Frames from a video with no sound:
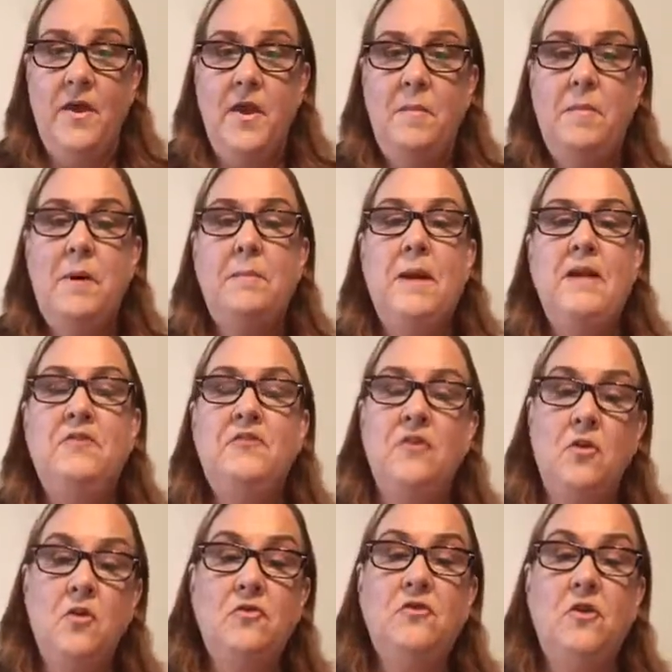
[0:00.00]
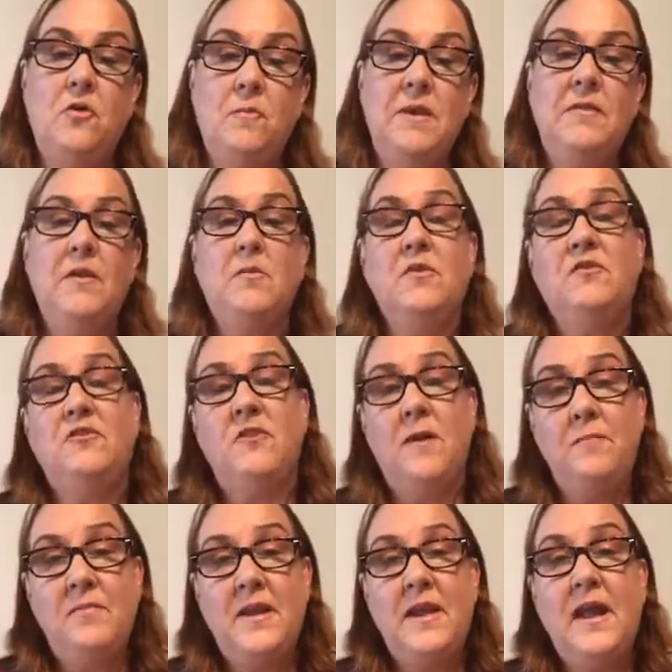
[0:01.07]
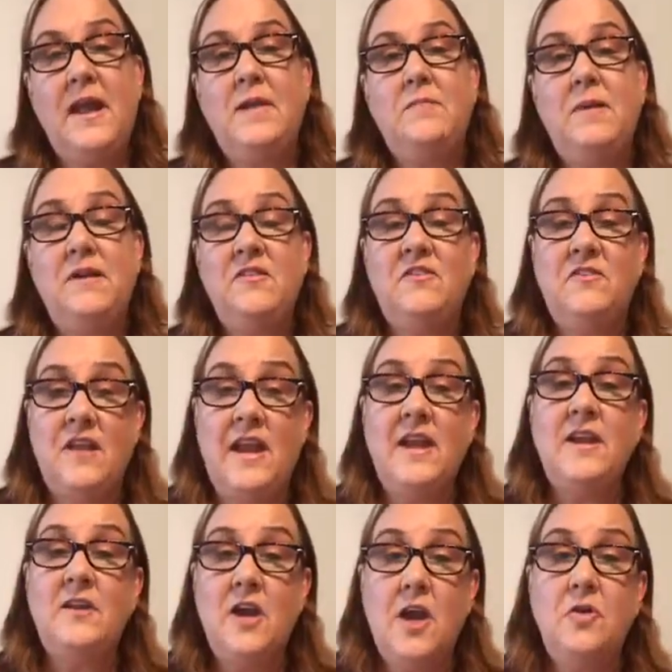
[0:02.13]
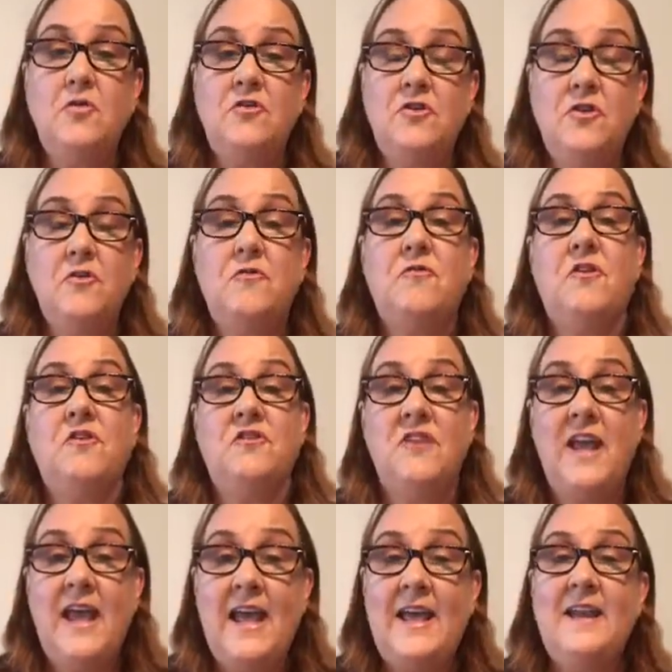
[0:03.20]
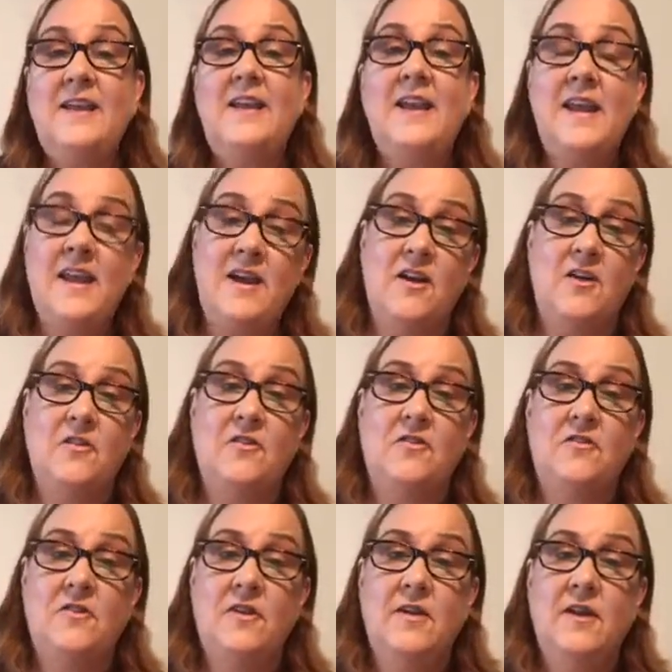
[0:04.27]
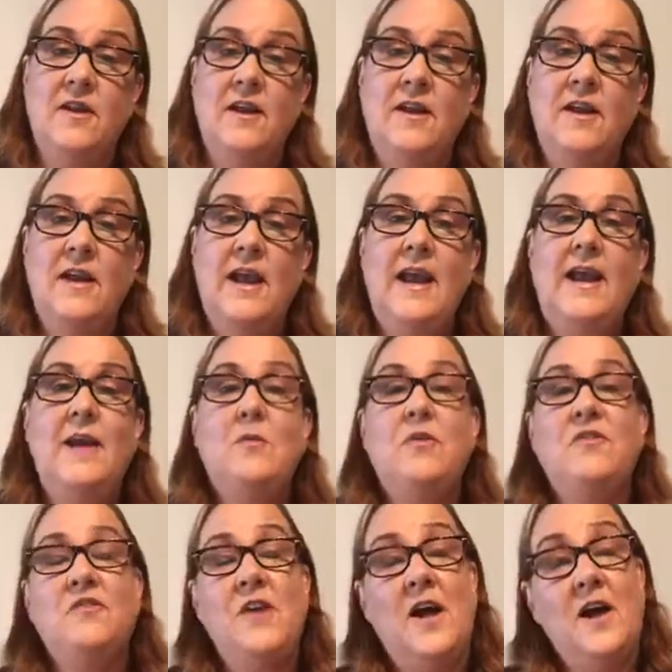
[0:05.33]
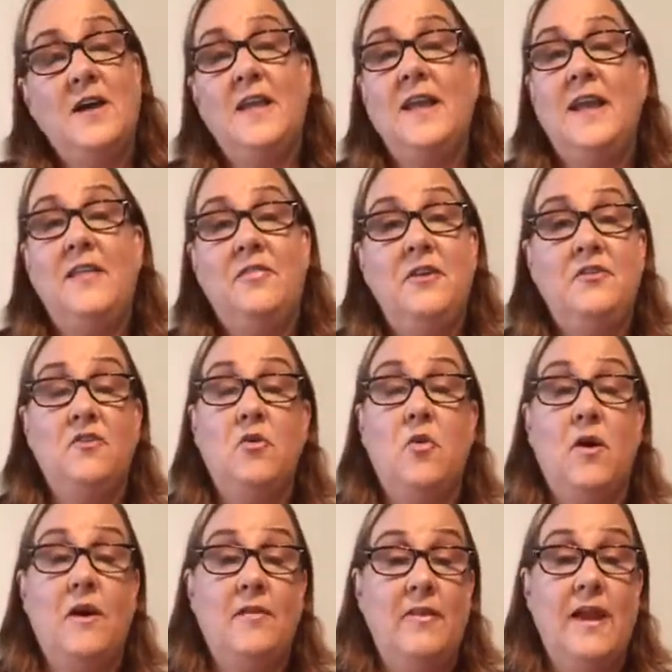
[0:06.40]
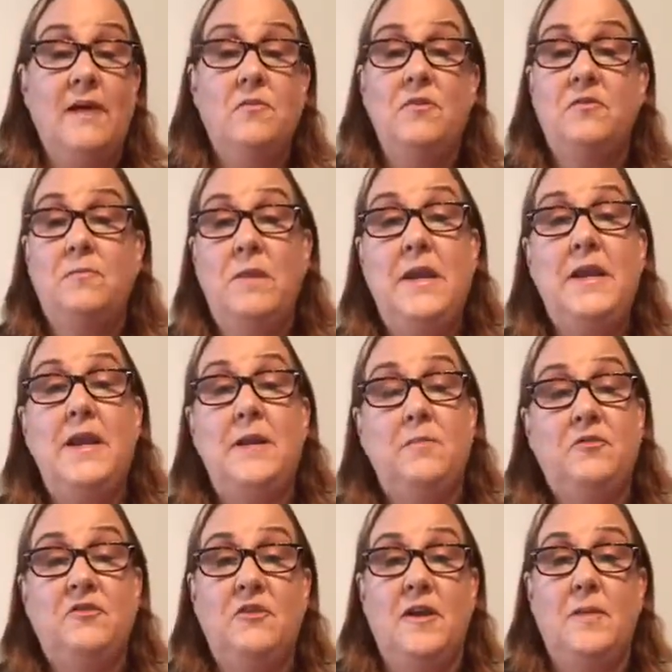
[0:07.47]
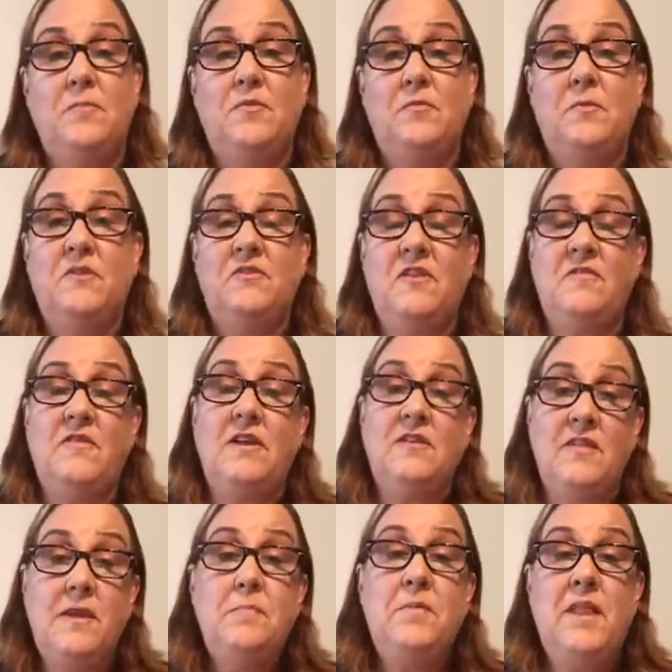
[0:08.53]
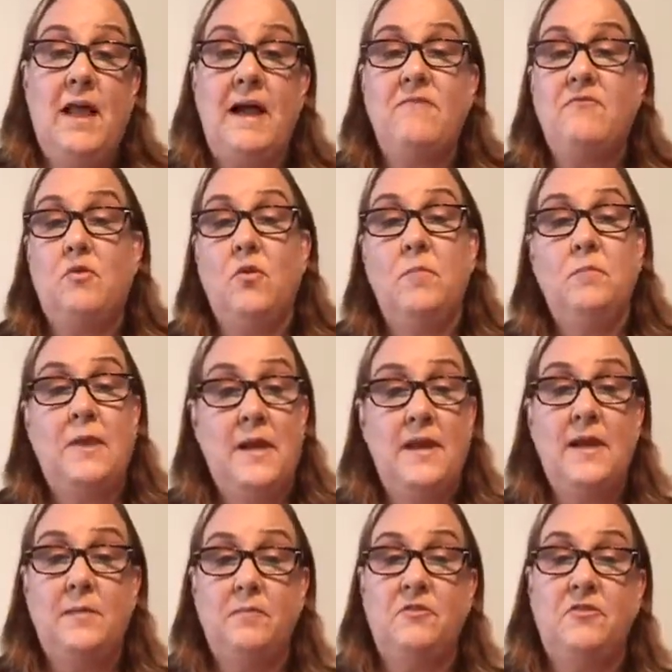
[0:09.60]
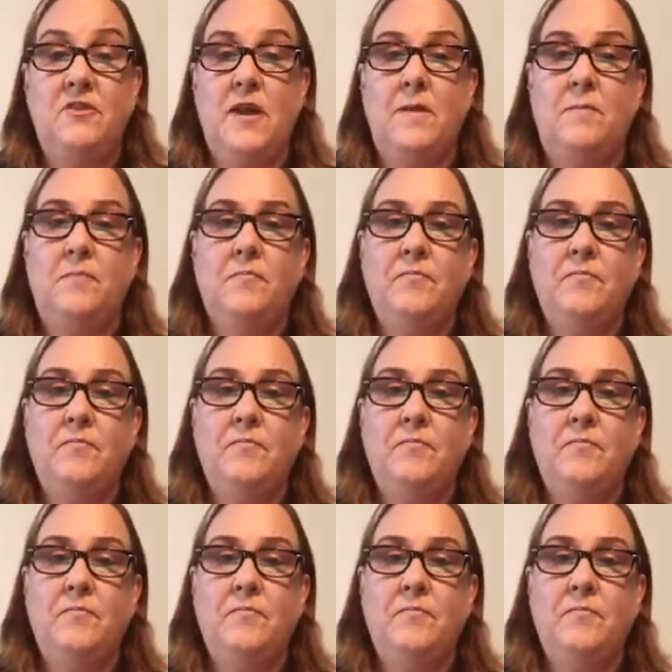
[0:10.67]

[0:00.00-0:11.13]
But my soul told me there was something I had been saying no to for 10 years. And it was knocking at the door. And that was mediumship, specifically platform mediumship.